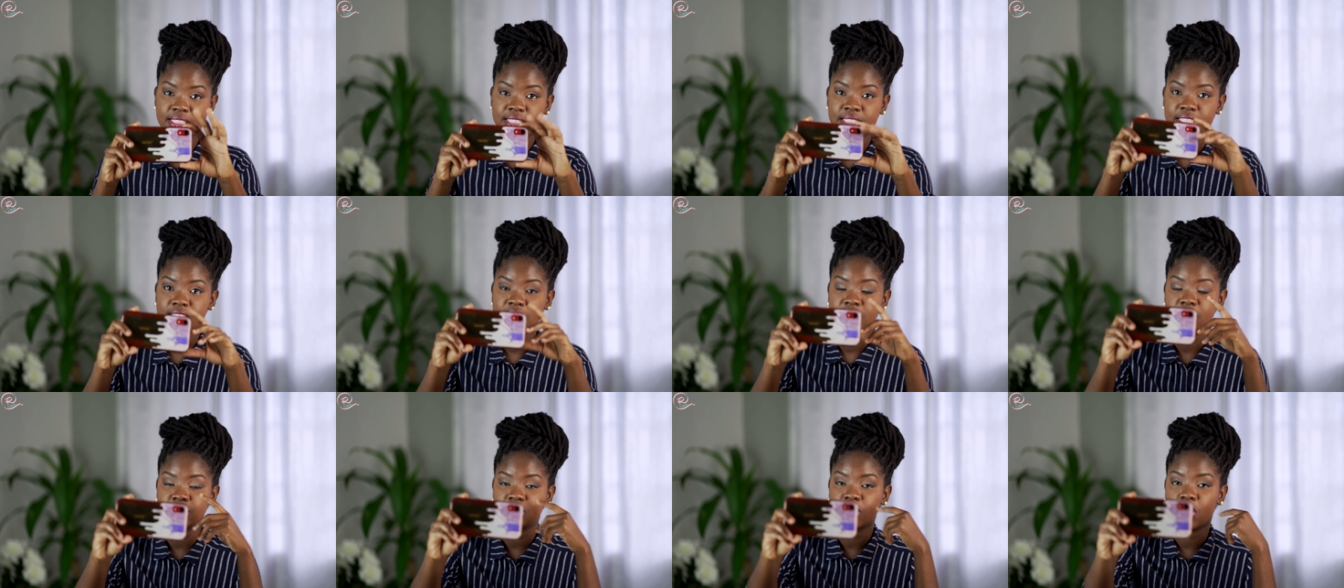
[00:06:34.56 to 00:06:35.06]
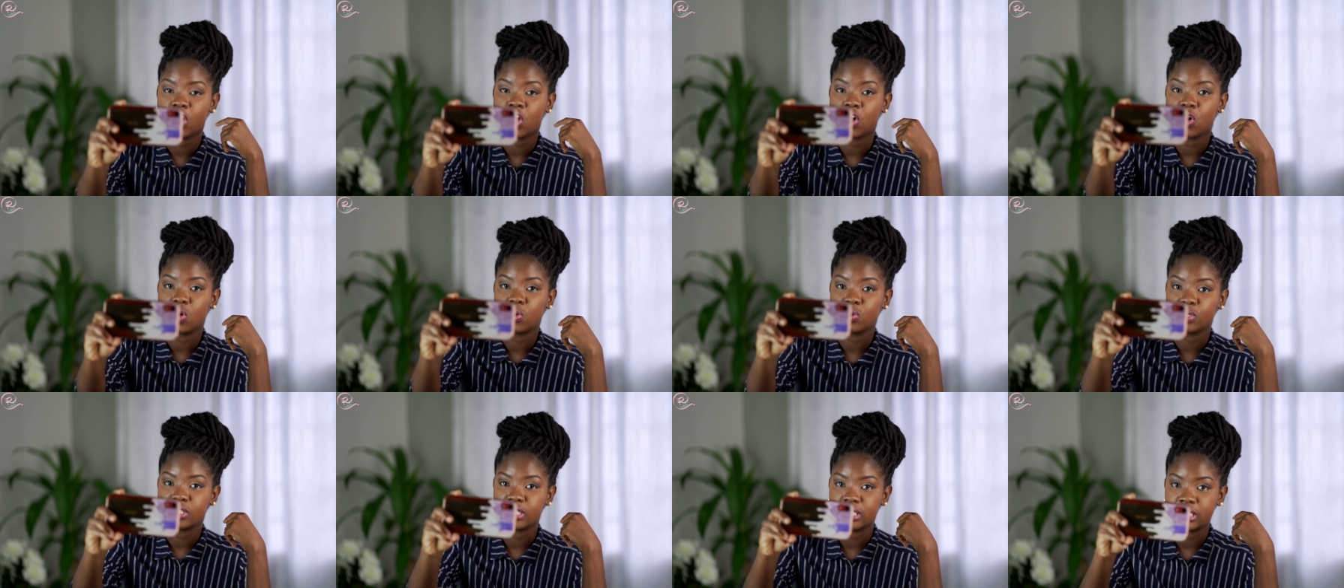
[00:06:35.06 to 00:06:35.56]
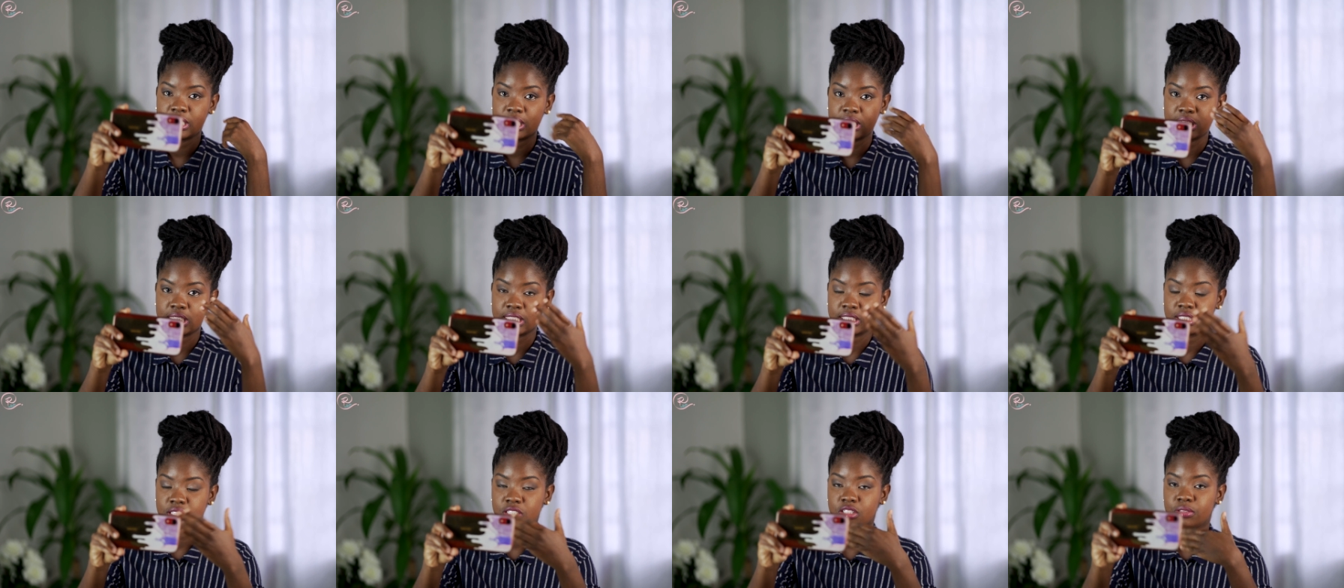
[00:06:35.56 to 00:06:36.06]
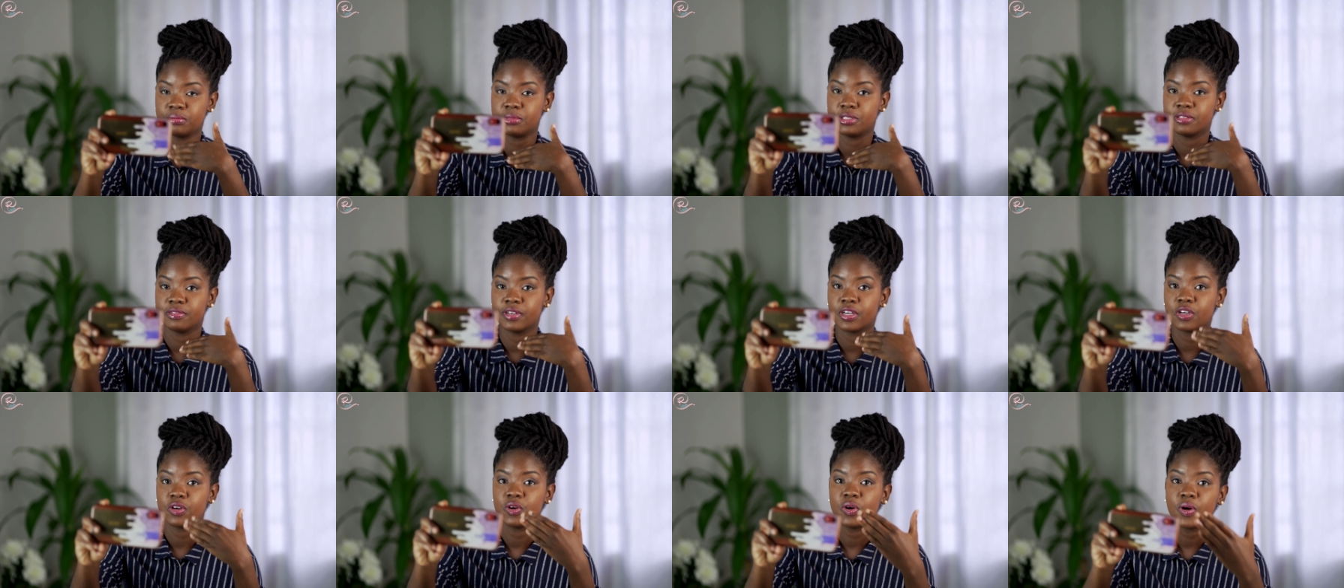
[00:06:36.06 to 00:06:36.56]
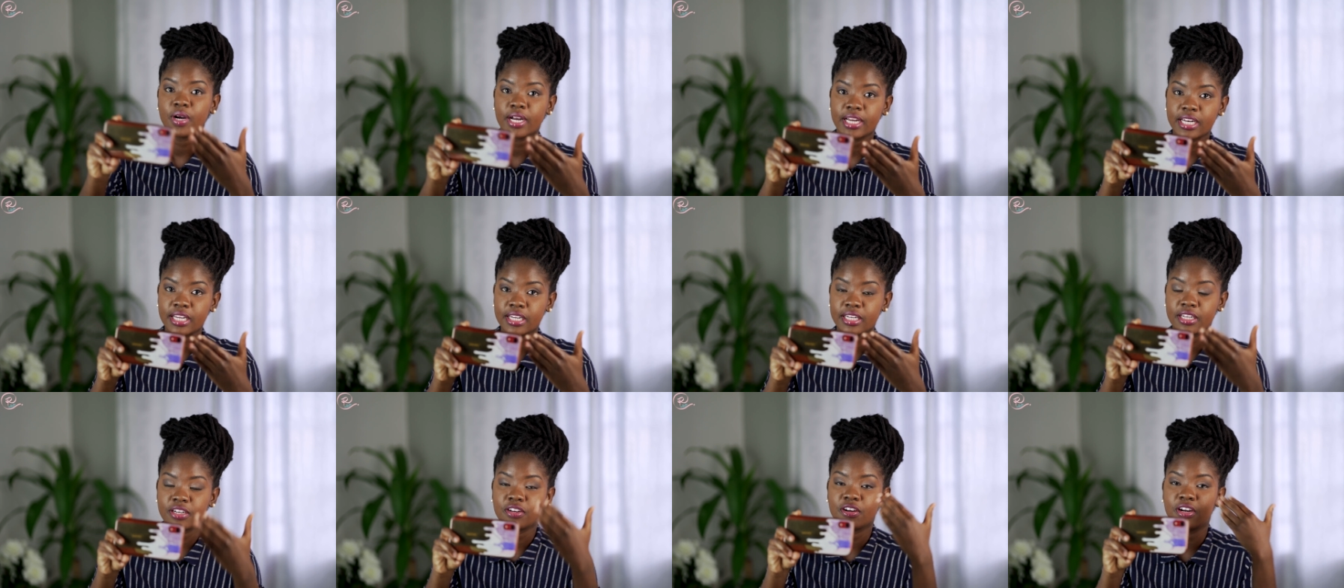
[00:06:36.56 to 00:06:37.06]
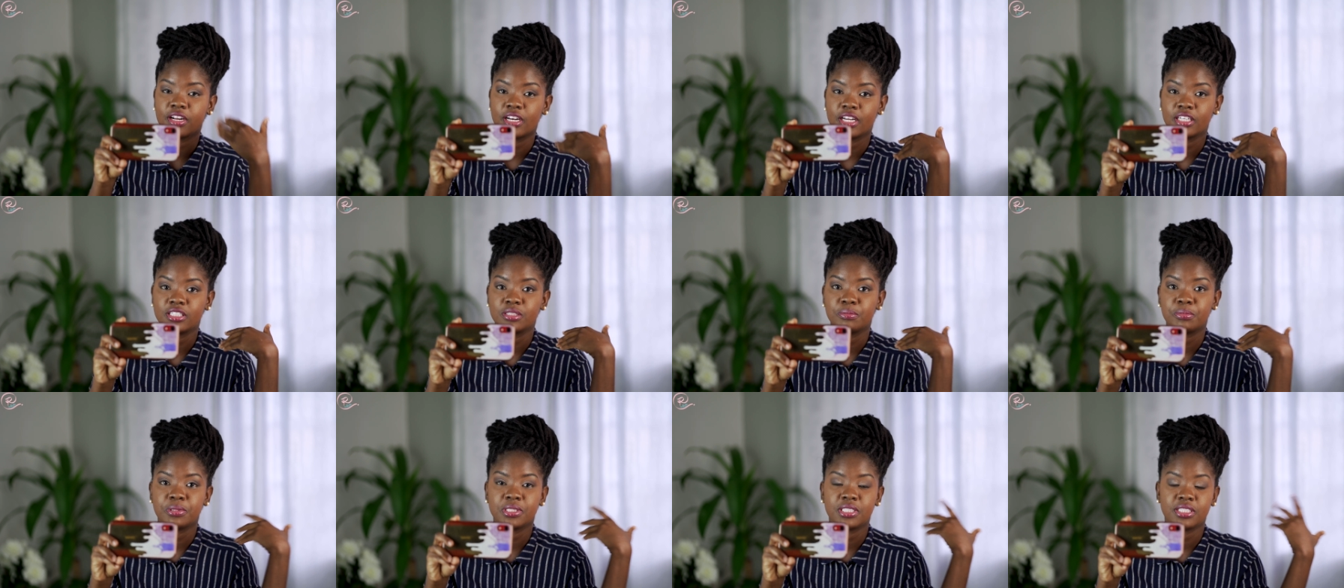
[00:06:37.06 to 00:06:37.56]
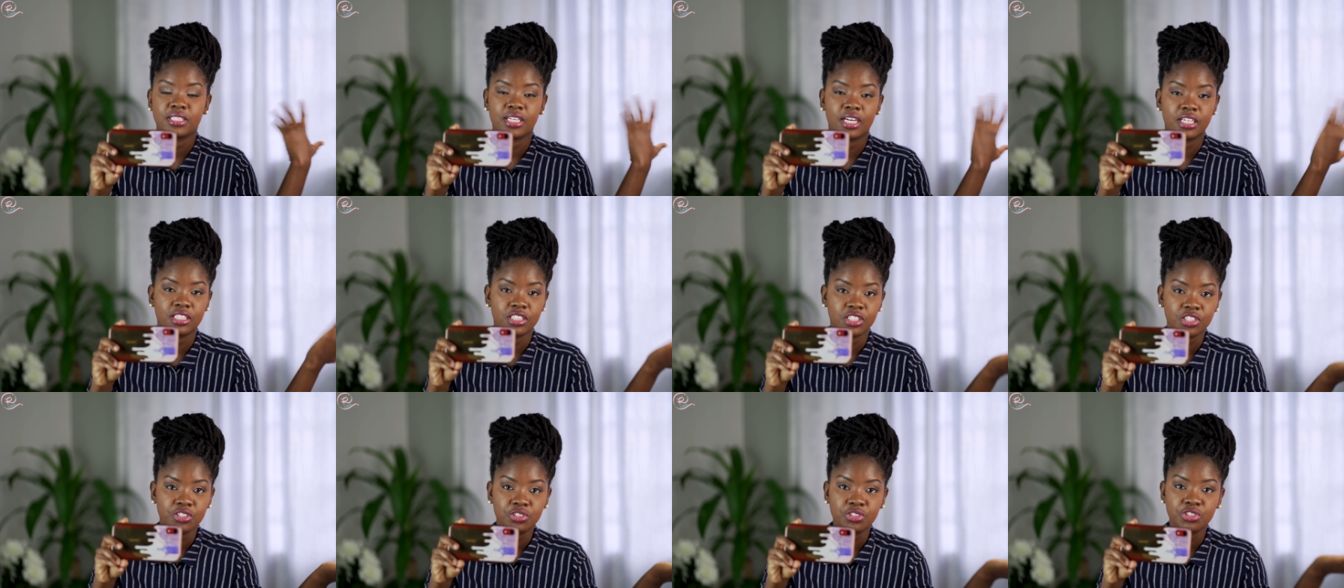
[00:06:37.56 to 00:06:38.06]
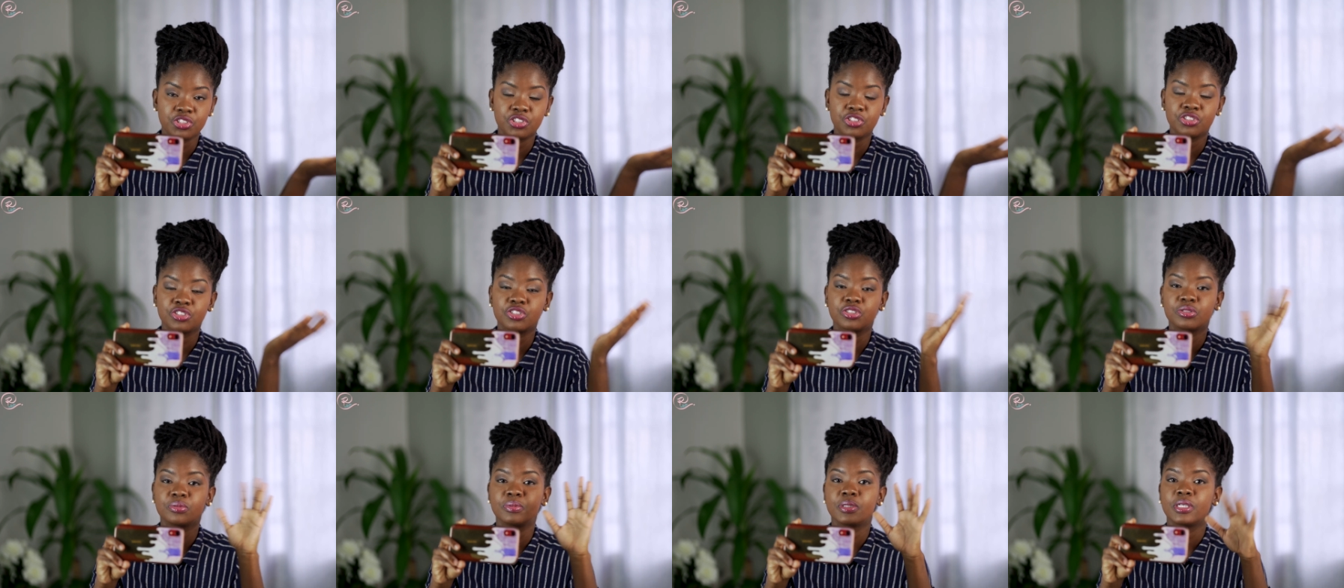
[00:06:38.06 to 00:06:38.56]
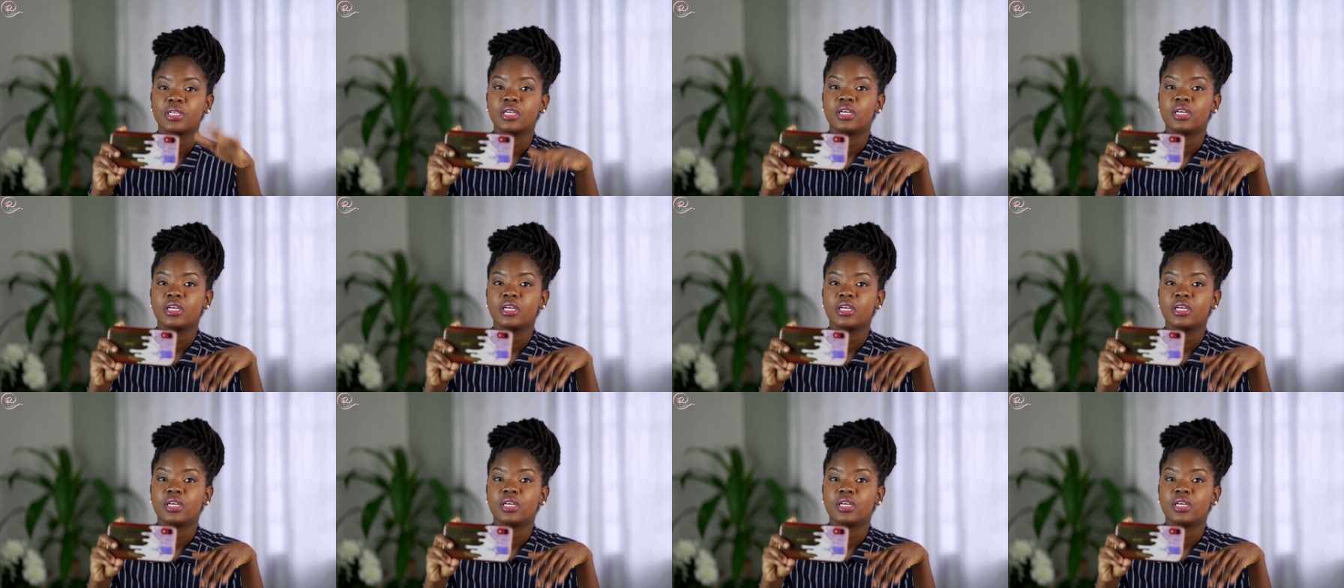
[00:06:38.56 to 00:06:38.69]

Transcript: this is how you need it to be recorded in order to put it onto YouTube